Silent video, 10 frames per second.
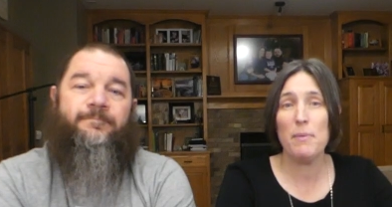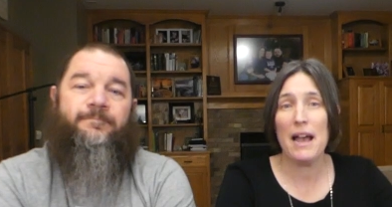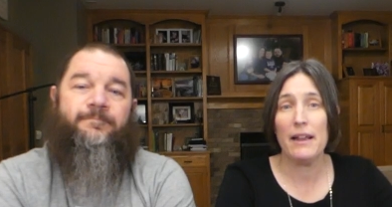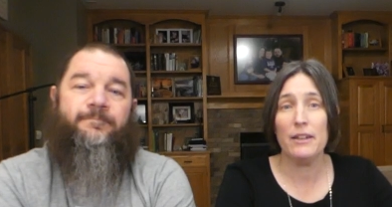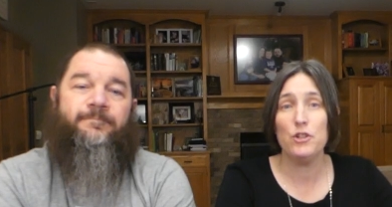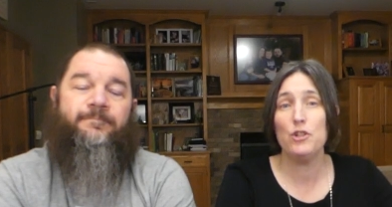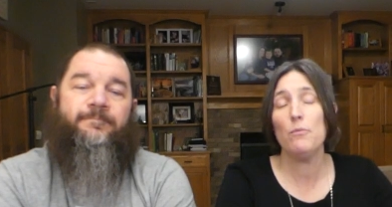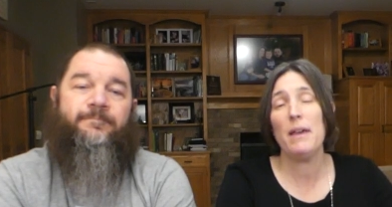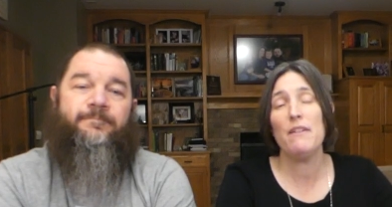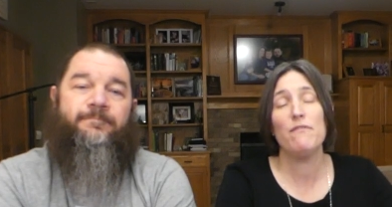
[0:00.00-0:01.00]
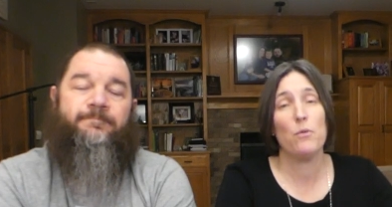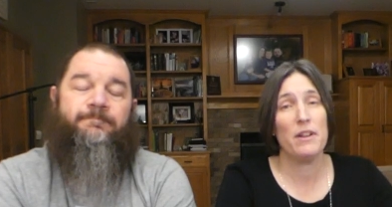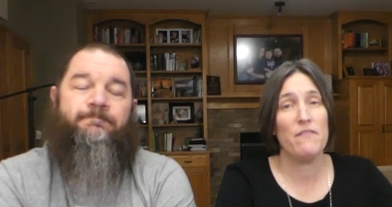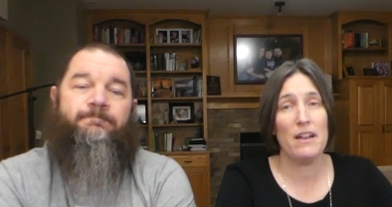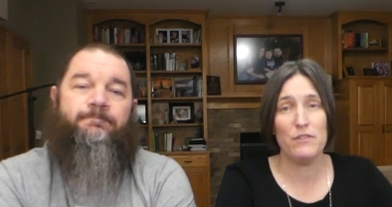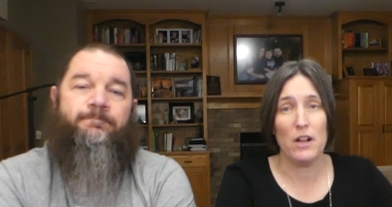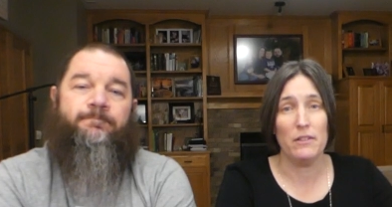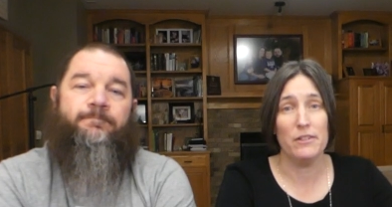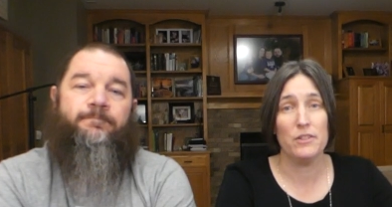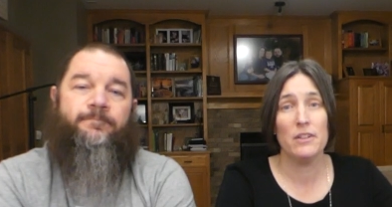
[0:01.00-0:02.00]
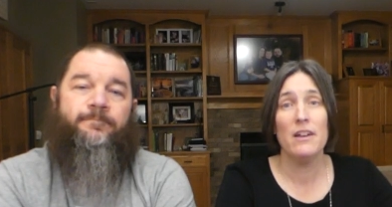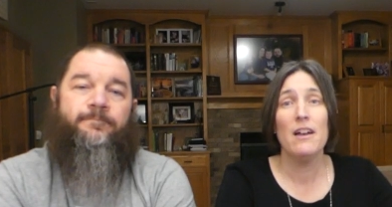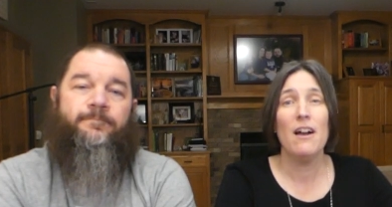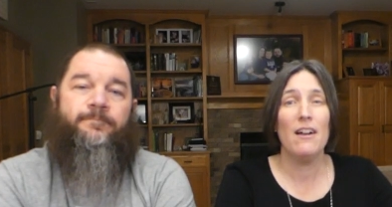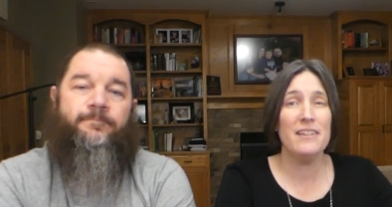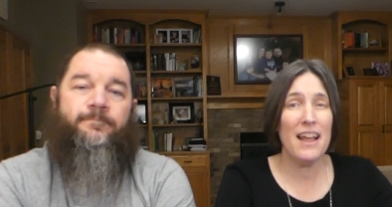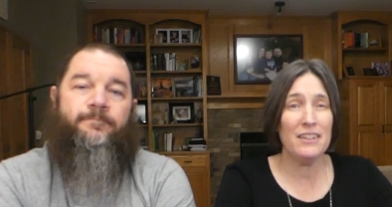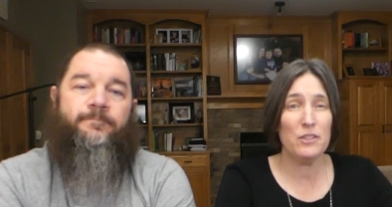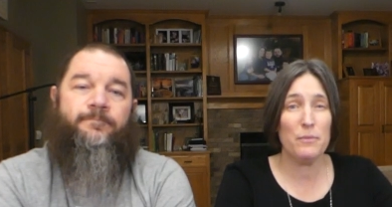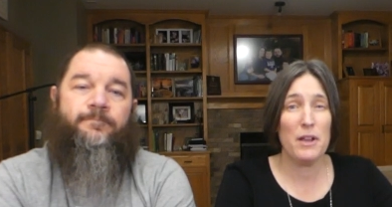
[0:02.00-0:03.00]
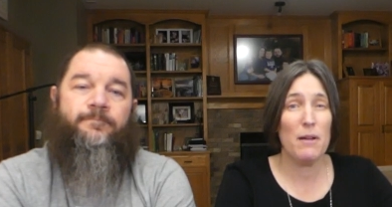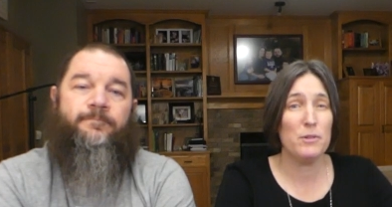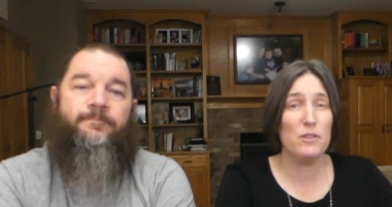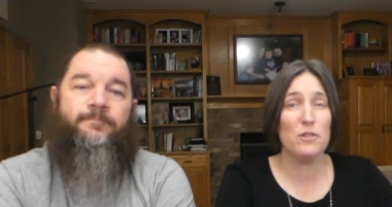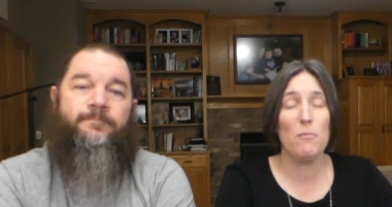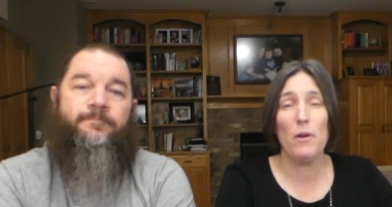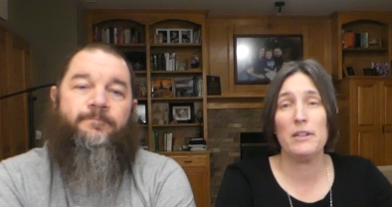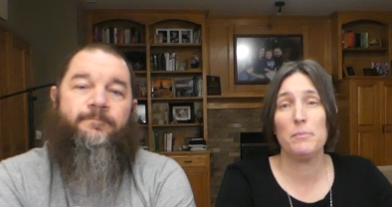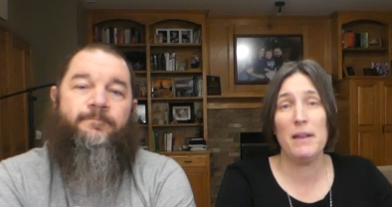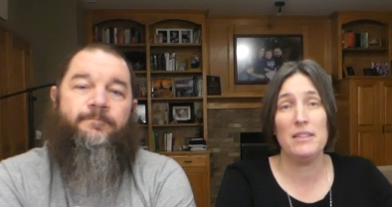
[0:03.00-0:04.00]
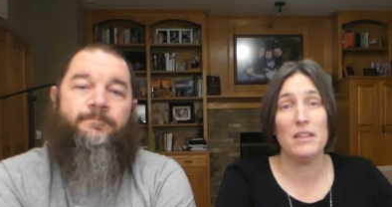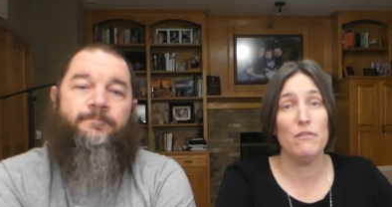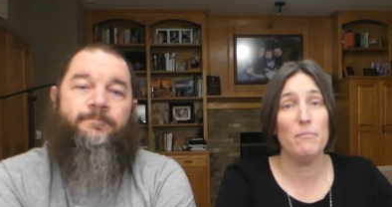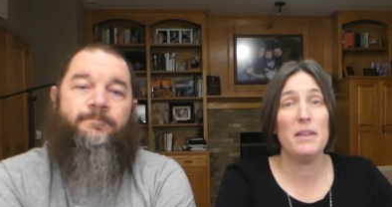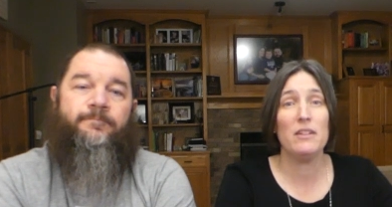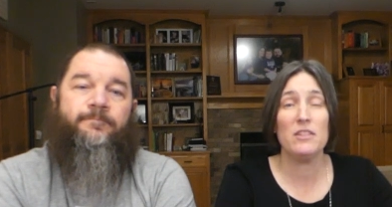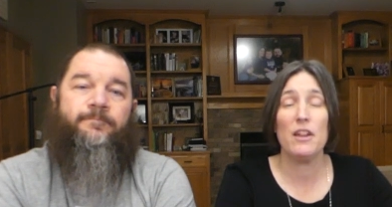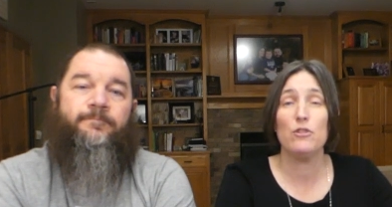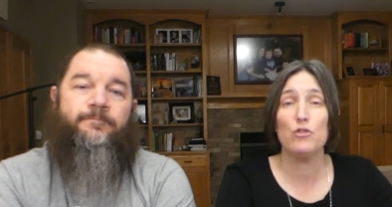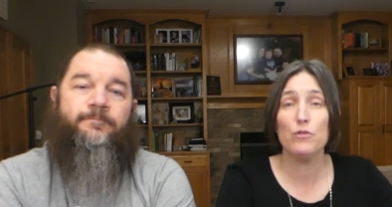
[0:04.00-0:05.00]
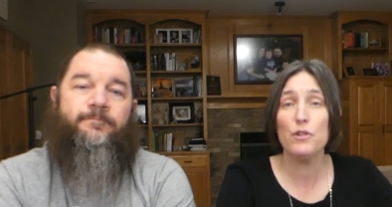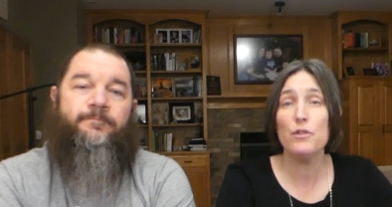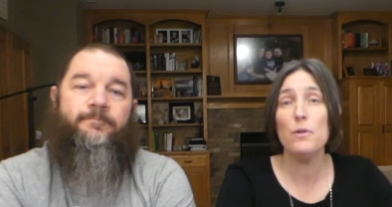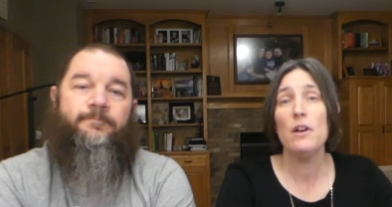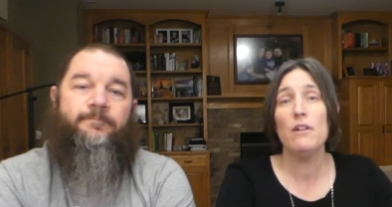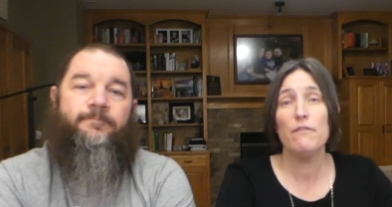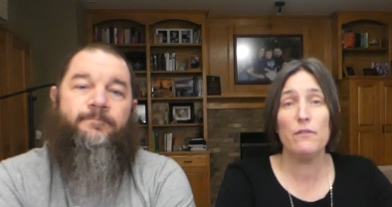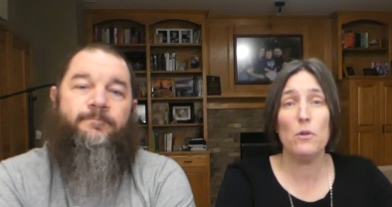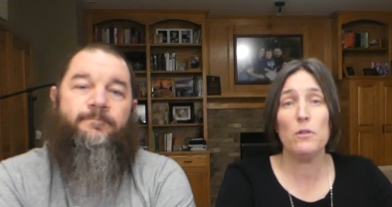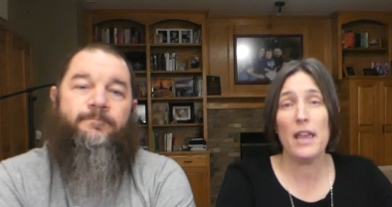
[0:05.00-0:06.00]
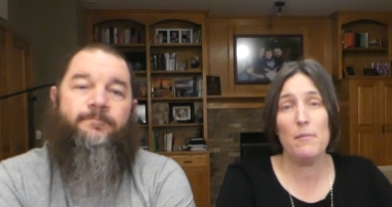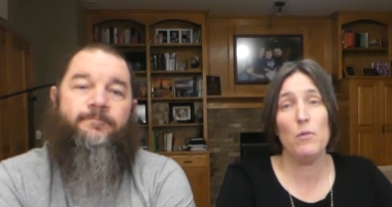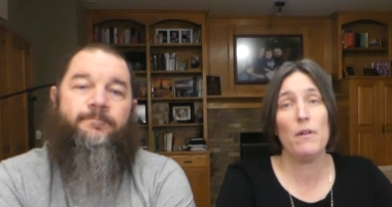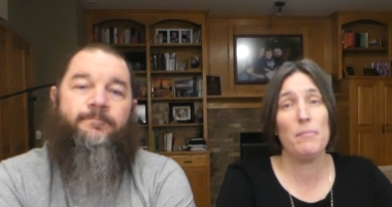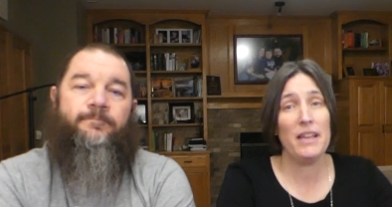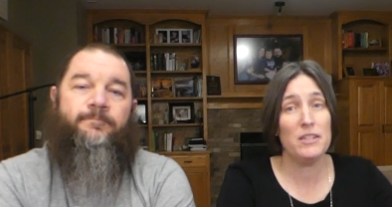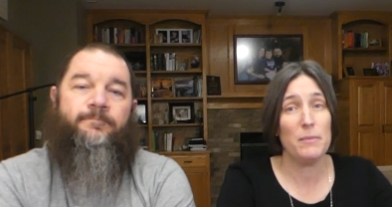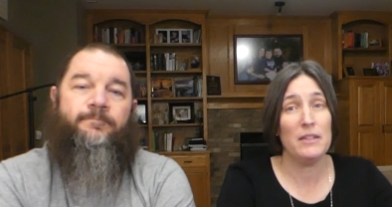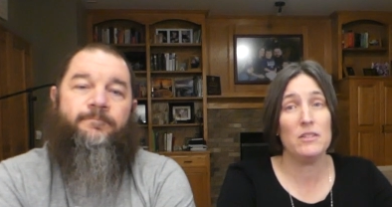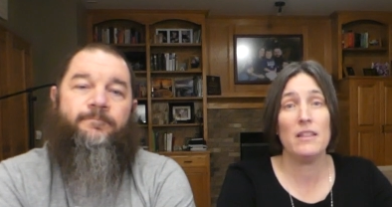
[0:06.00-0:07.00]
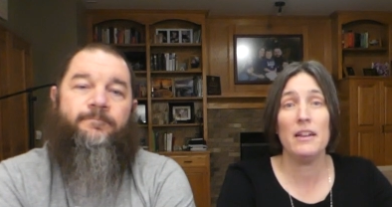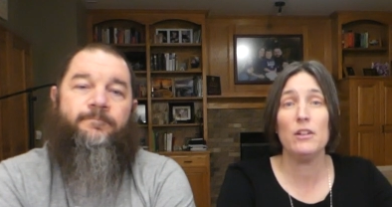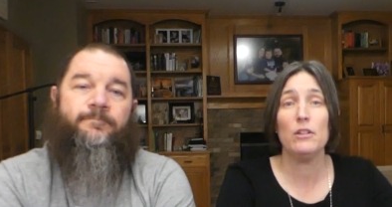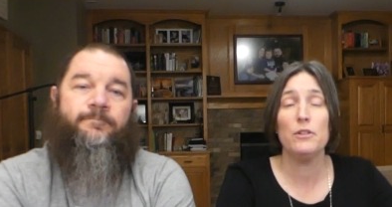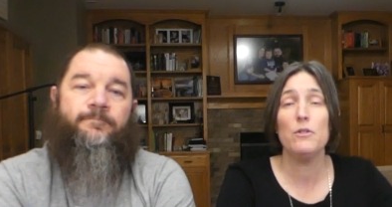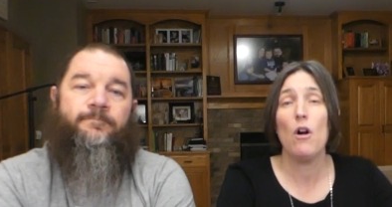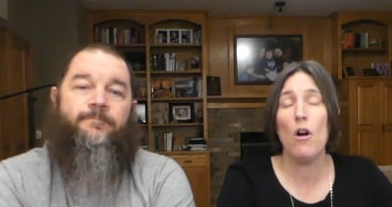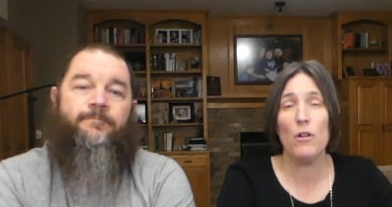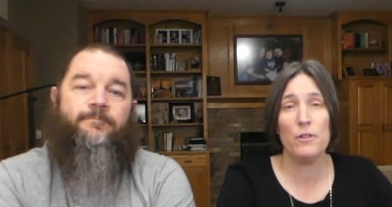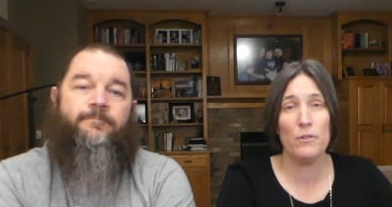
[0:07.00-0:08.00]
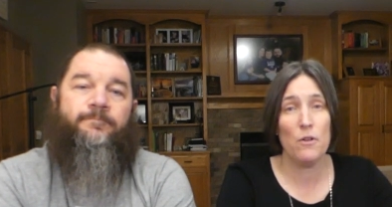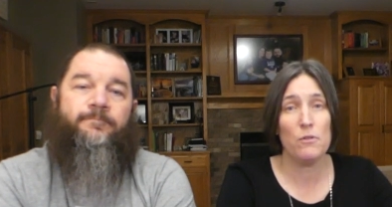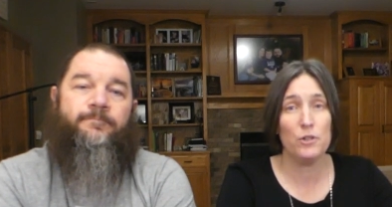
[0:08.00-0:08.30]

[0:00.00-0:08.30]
Speaker 1: package, you'll pay $45. Our next 3 options are more expensive because they are true, full cable replacements that include all your local